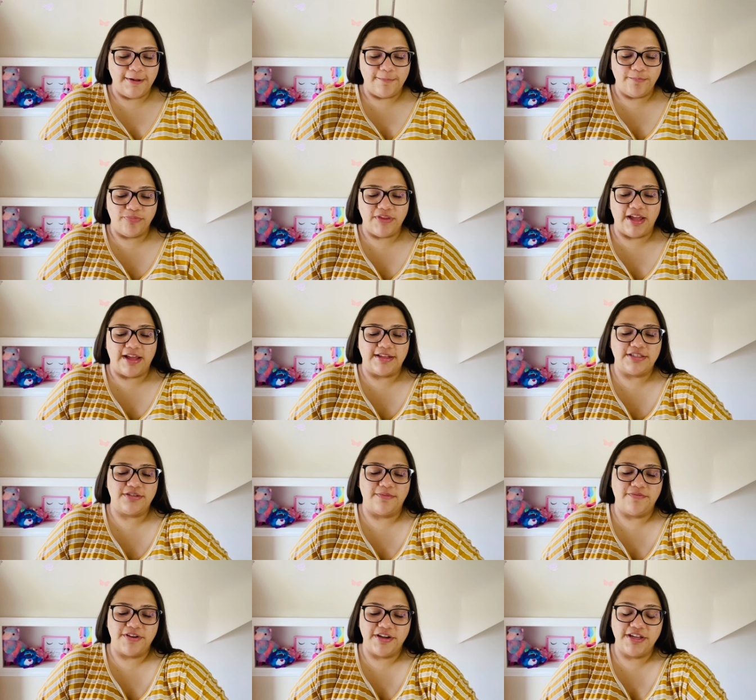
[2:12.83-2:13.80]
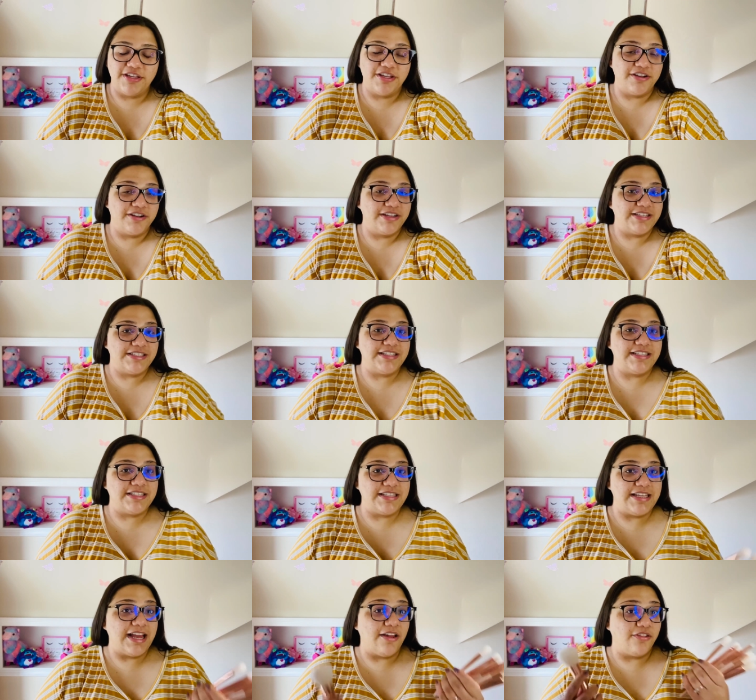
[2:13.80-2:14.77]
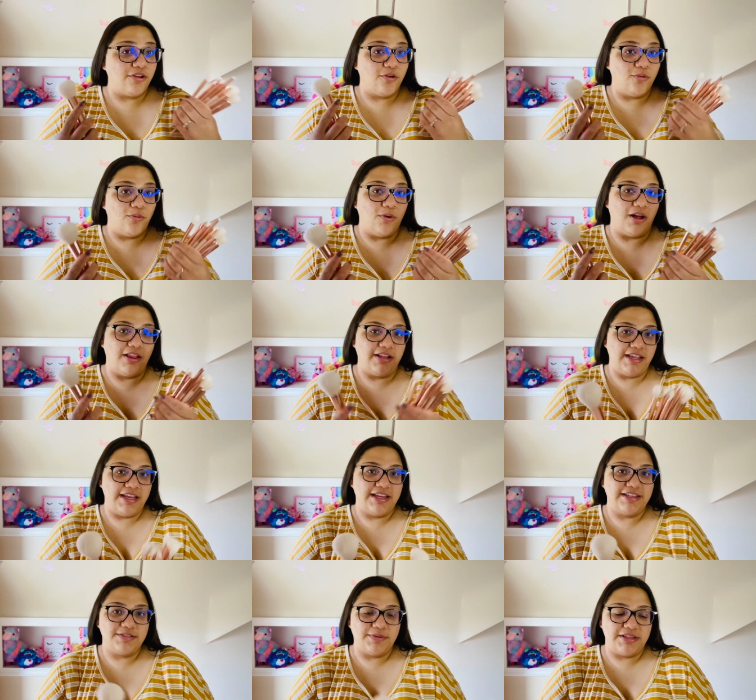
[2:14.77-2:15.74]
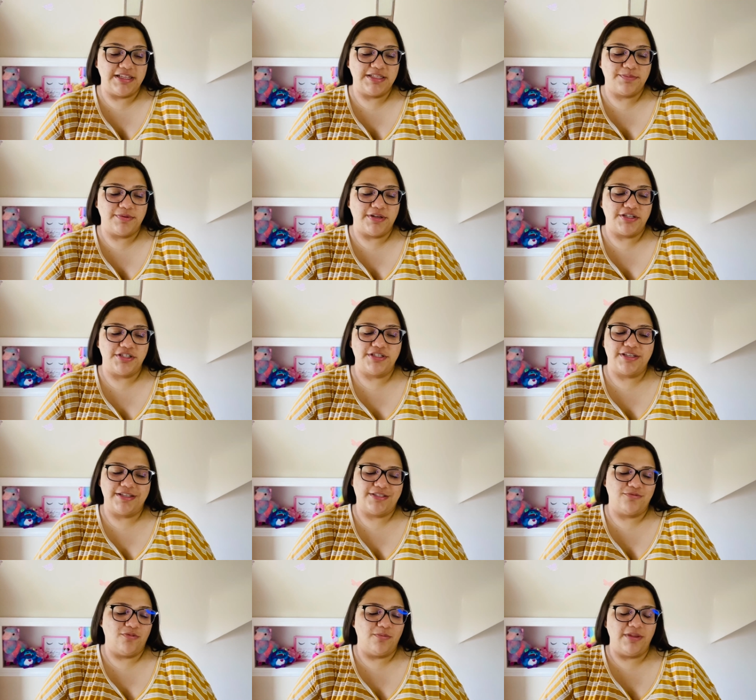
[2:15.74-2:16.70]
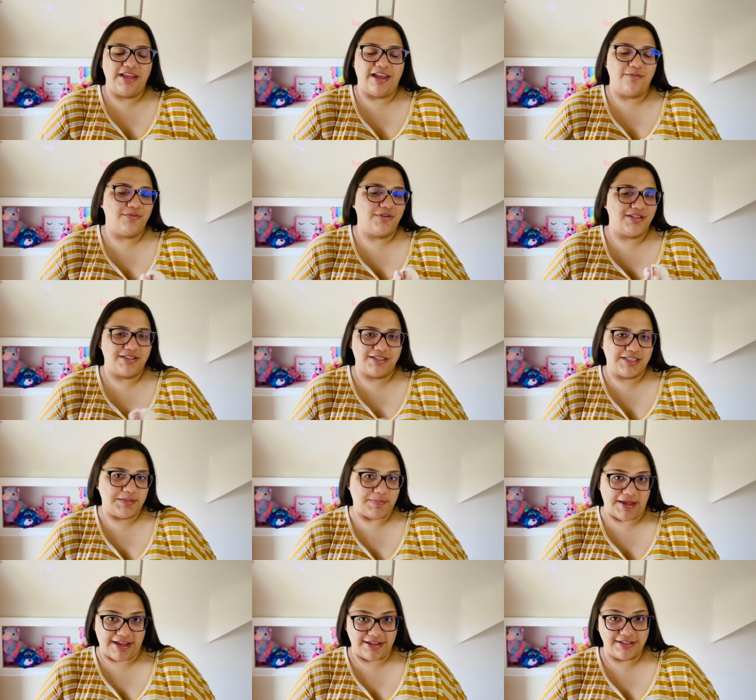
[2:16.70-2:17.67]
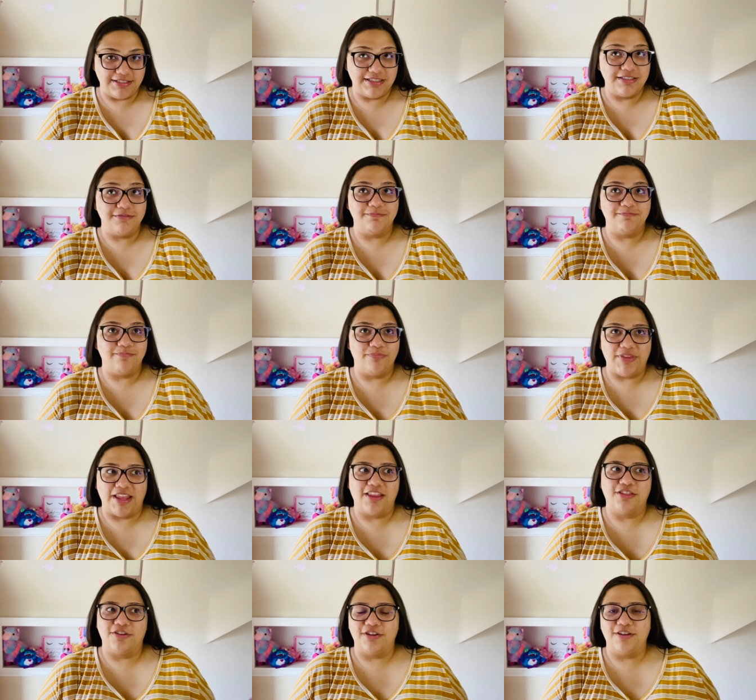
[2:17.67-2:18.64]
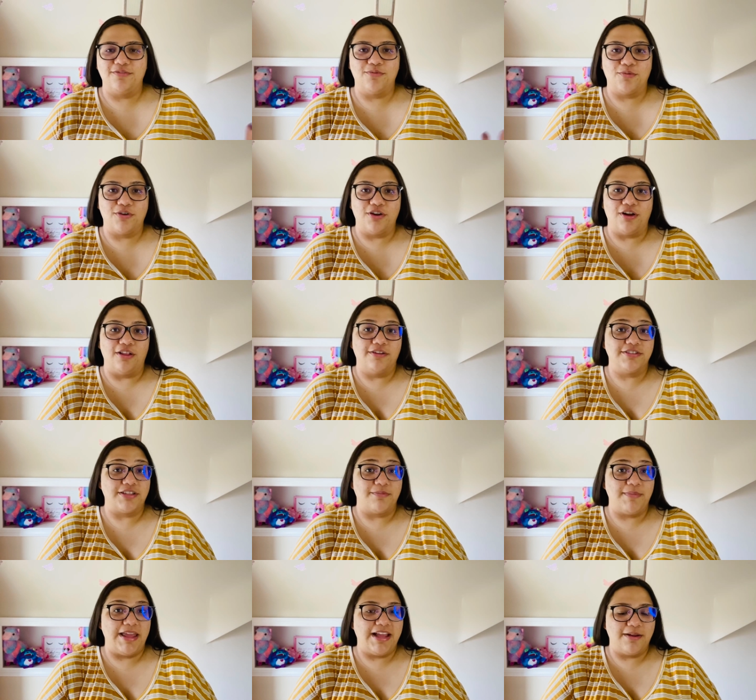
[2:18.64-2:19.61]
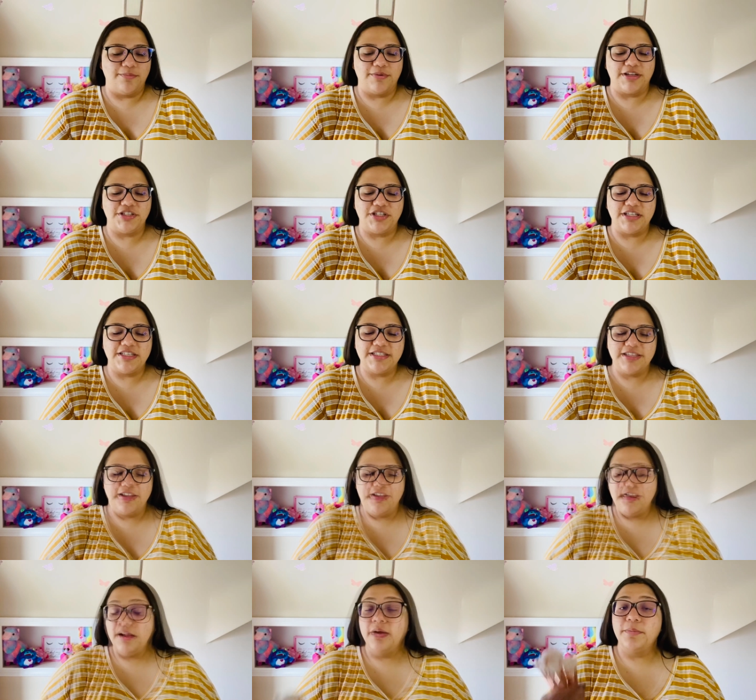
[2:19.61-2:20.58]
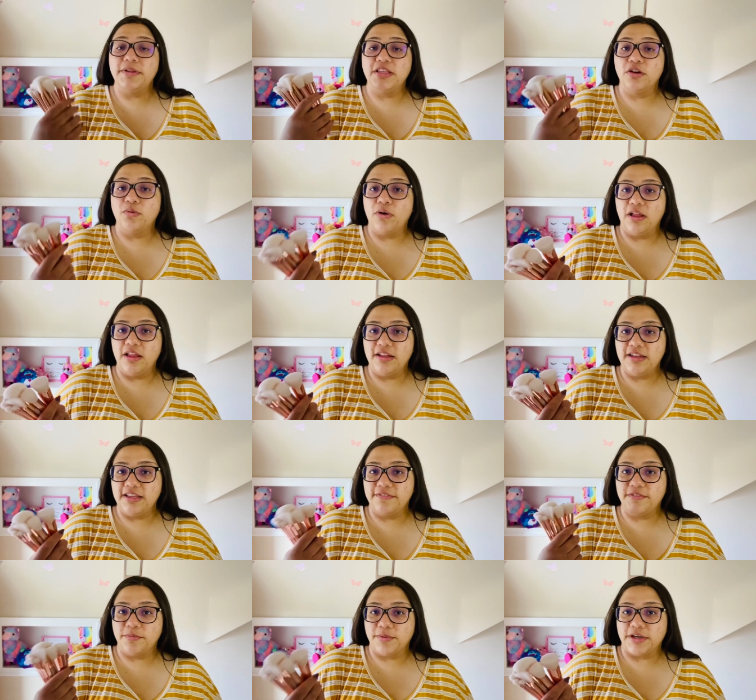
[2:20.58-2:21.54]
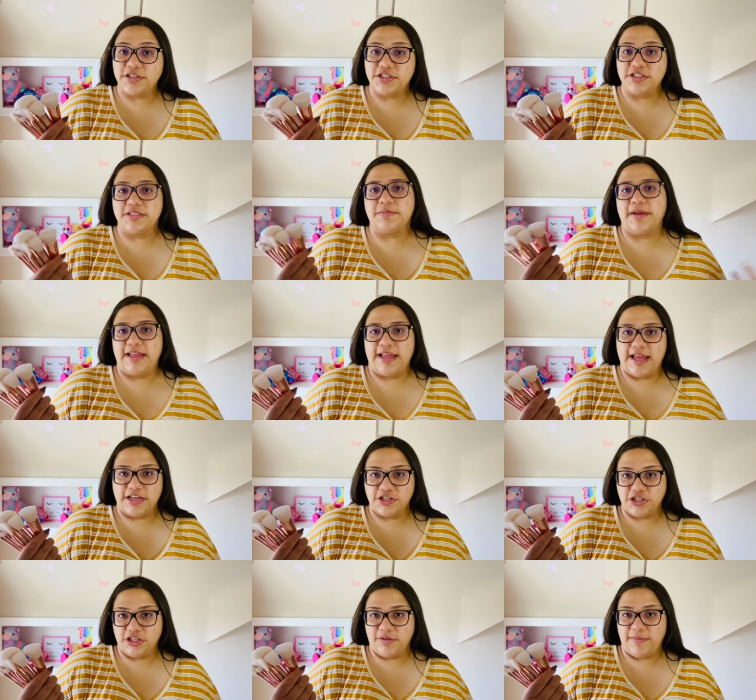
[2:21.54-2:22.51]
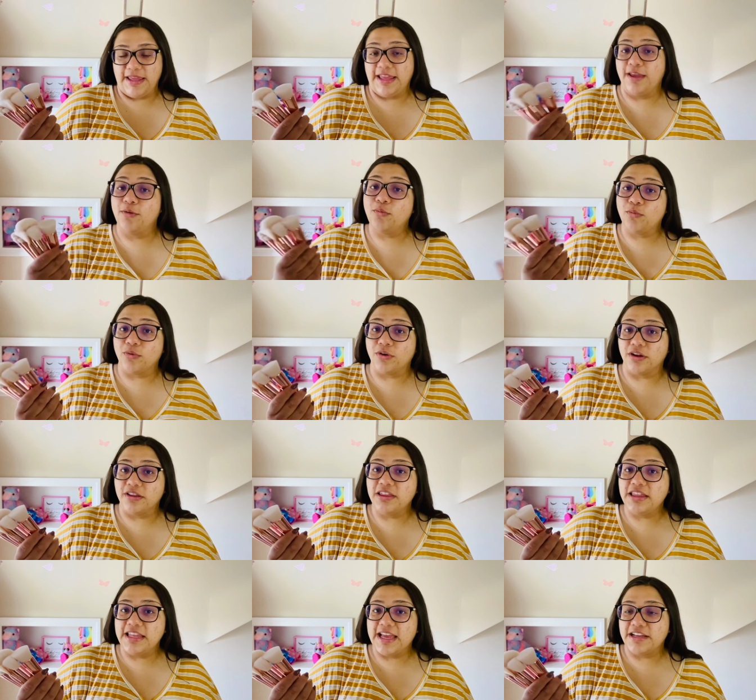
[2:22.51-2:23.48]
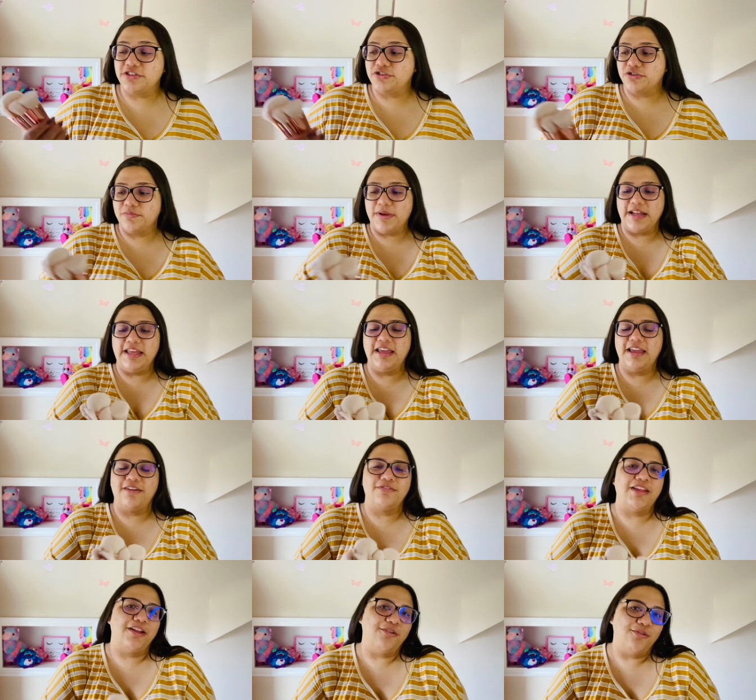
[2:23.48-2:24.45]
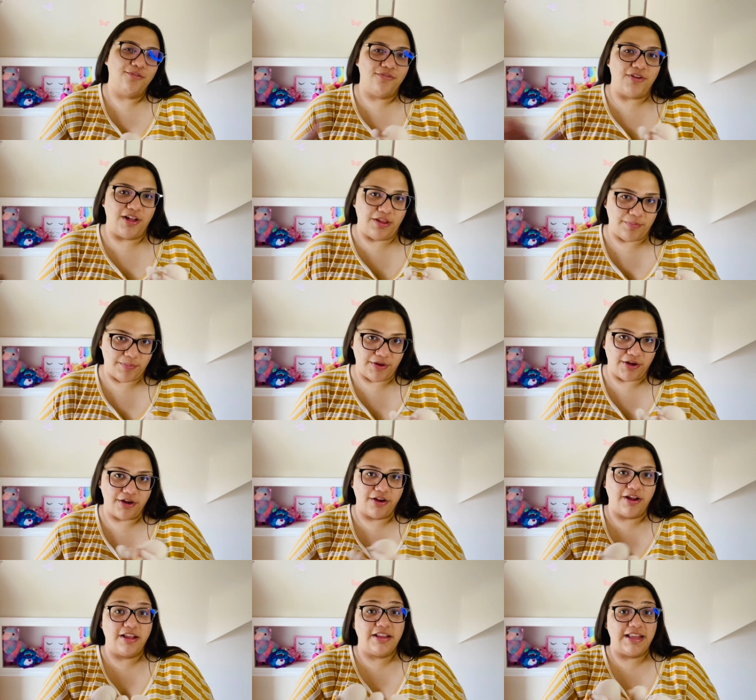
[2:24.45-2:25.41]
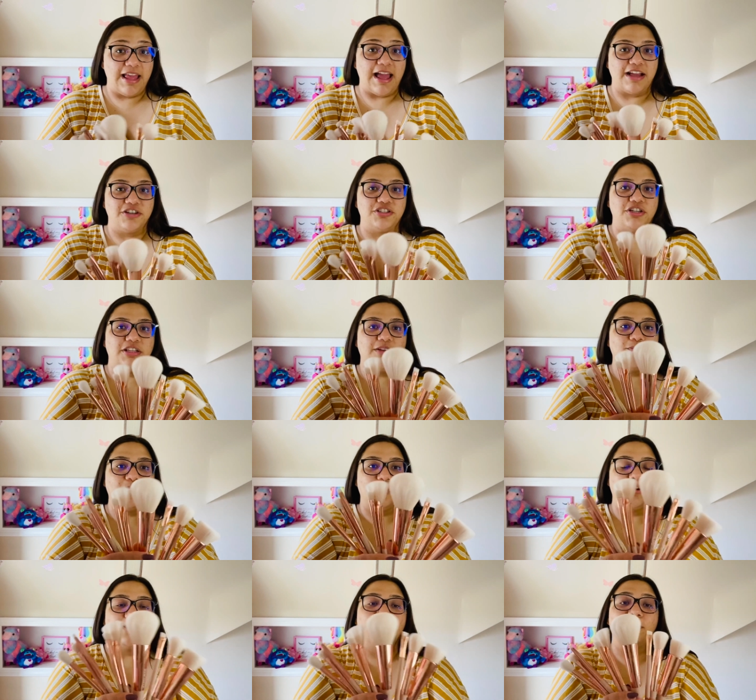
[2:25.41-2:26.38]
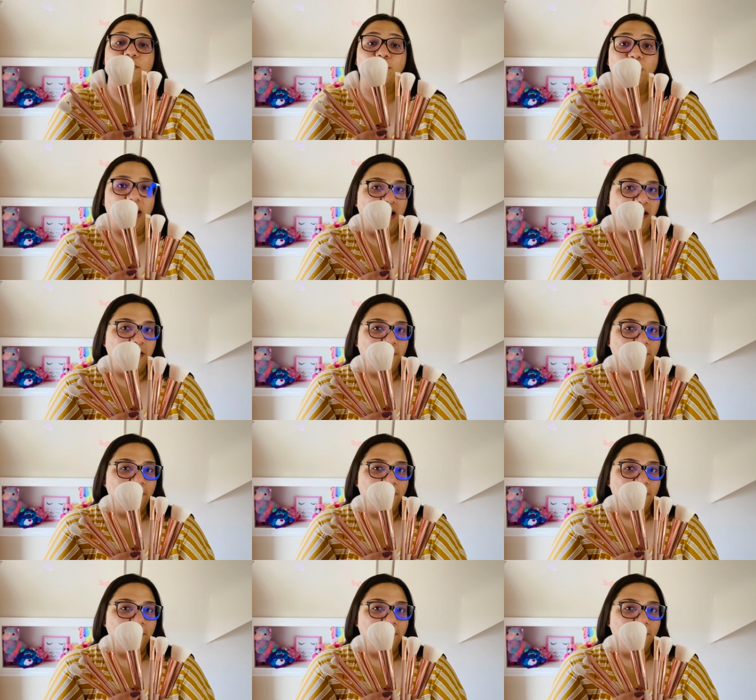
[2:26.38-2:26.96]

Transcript: So I'm very curious to see how the quality is with these brushes, because normally I wouldn't spend like $34 on makeup brushes, but the quality of the brushes might actually make it worth the extra money if they don't fall apart and they actually work well.